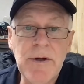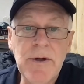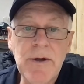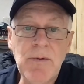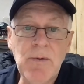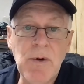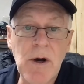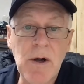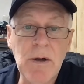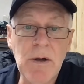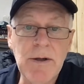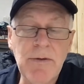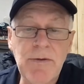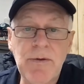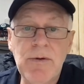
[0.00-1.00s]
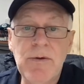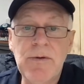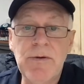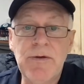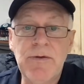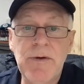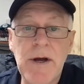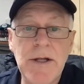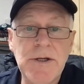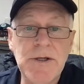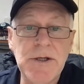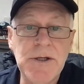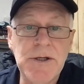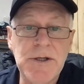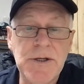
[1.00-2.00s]
rolling through the
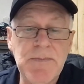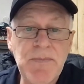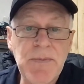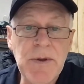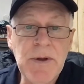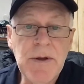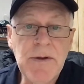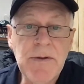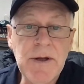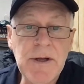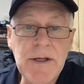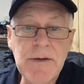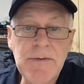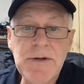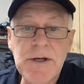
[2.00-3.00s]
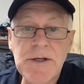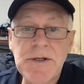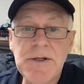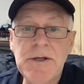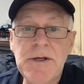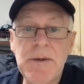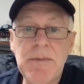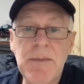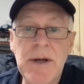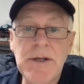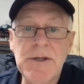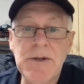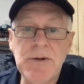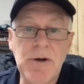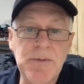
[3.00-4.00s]
strategies that gives us the
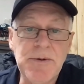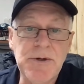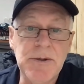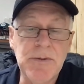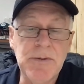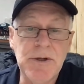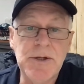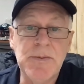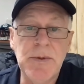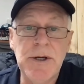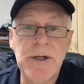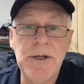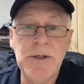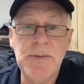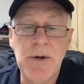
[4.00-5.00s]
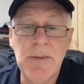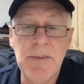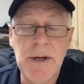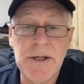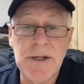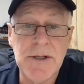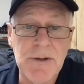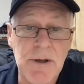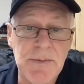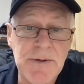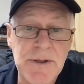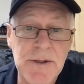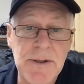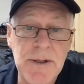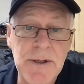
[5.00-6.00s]
mass adoption, which means by mass
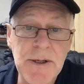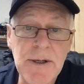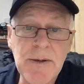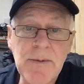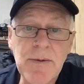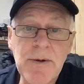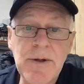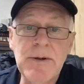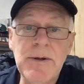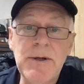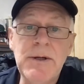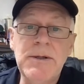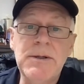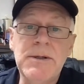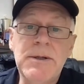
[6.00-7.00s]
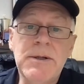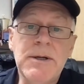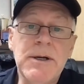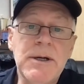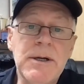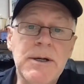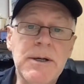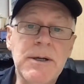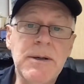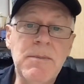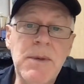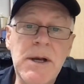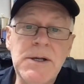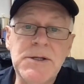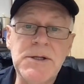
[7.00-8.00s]
adoption, we need
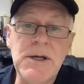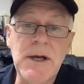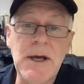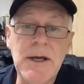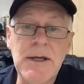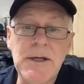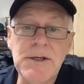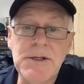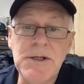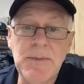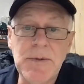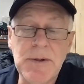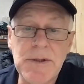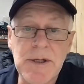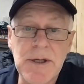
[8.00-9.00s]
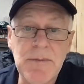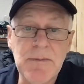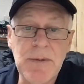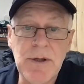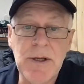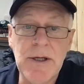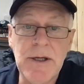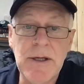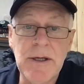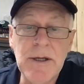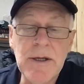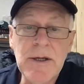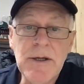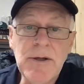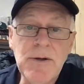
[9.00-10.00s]
mass A, acceptance, and B,
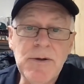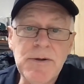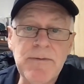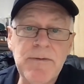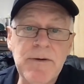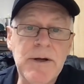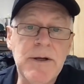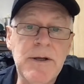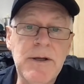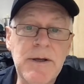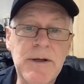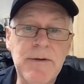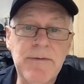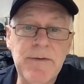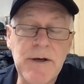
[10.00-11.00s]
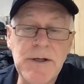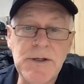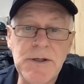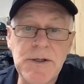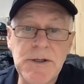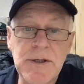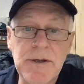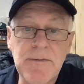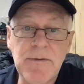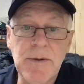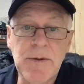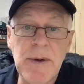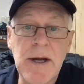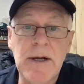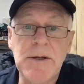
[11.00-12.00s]
user-friendly interfaces for the
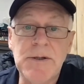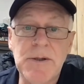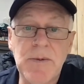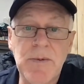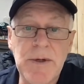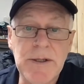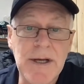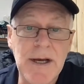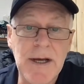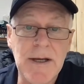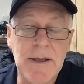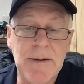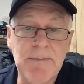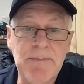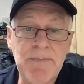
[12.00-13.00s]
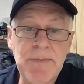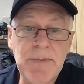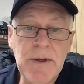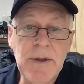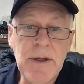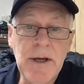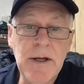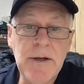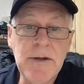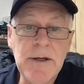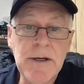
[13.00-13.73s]
markets that we're targeting. And